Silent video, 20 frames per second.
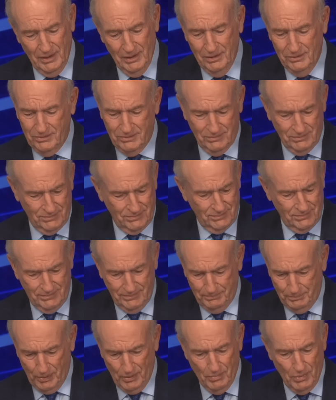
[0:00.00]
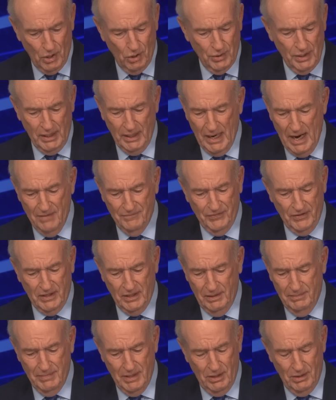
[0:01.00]
It's promoting
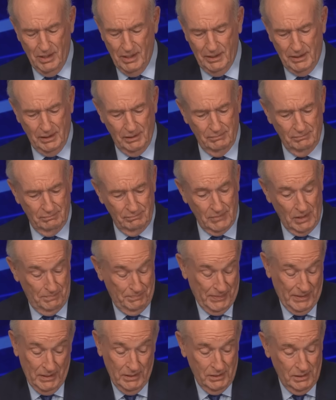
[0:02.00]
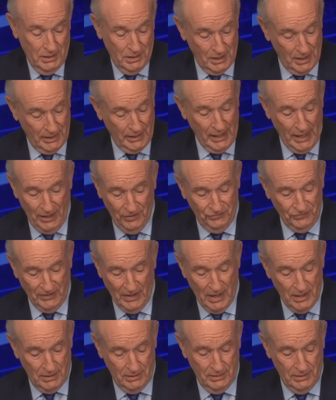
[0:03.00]
African American opinion, I guess.
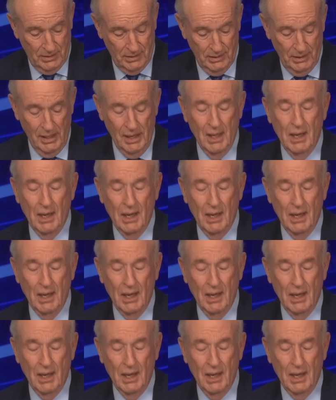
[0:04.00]
I don't know.